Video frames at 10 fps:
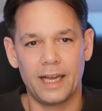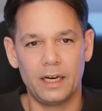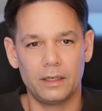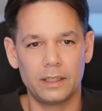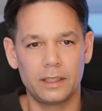
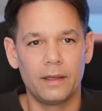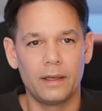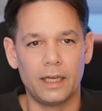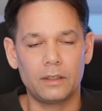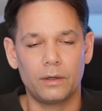
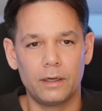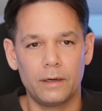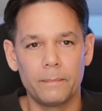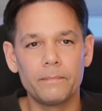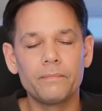Adcock.
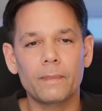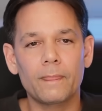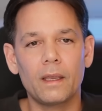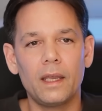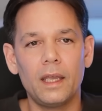
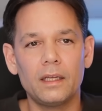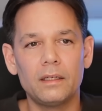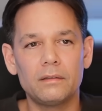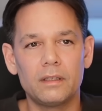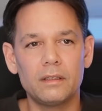
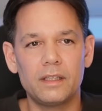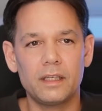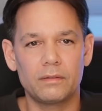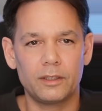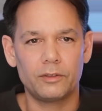And this
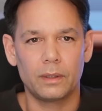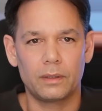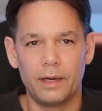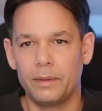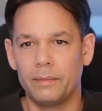thing is much more
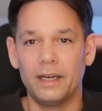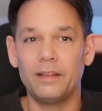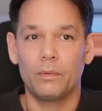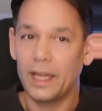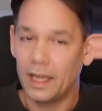crappy. By
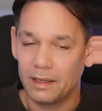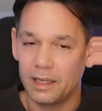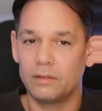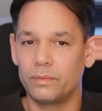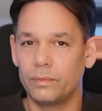the way,
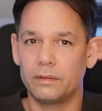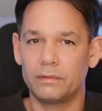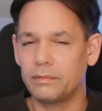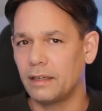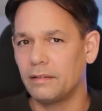it's
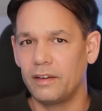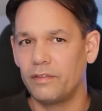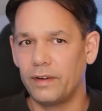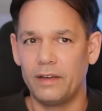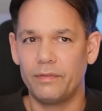worth, I think,
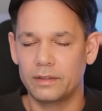$5 or